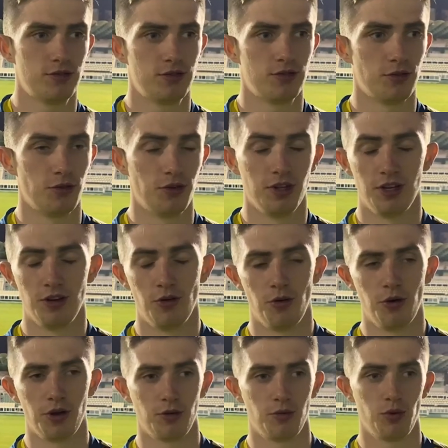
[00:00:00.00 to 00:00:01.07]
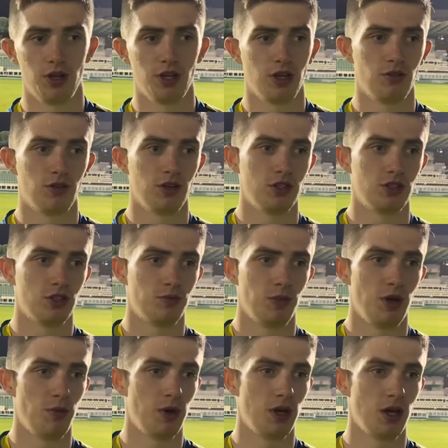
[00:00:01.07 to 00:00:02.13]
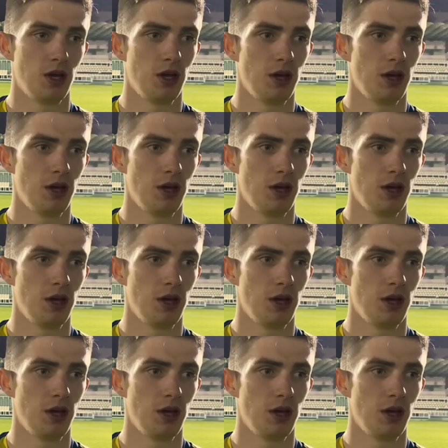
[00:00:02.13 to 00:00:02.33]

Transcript: Don't really know what I could put it down to. It's just maybe